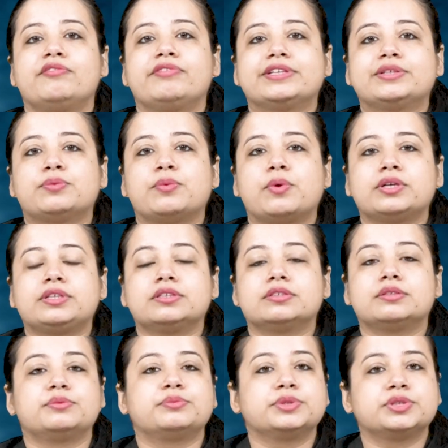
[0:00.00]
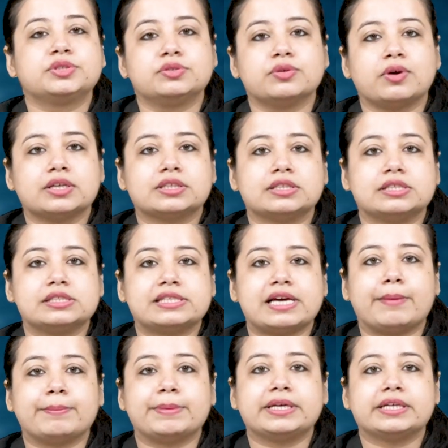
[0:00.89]
where the water was not
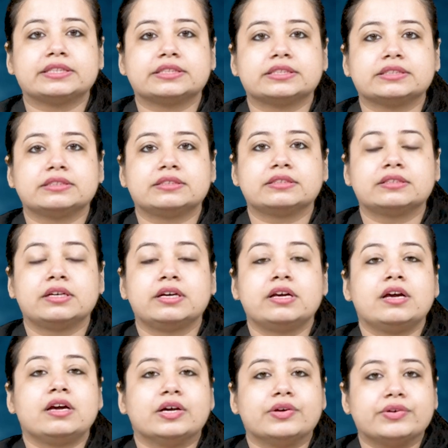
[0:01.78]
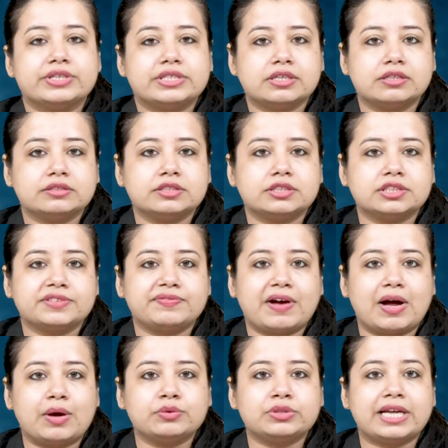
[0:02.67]
contaminated. Researchers
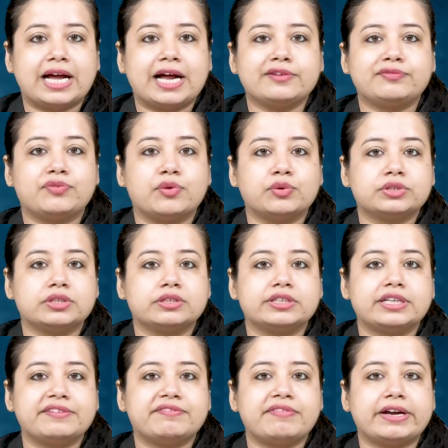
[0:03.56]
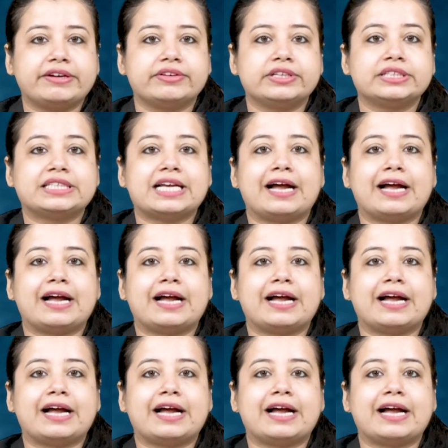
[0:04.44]
found that 430 veterans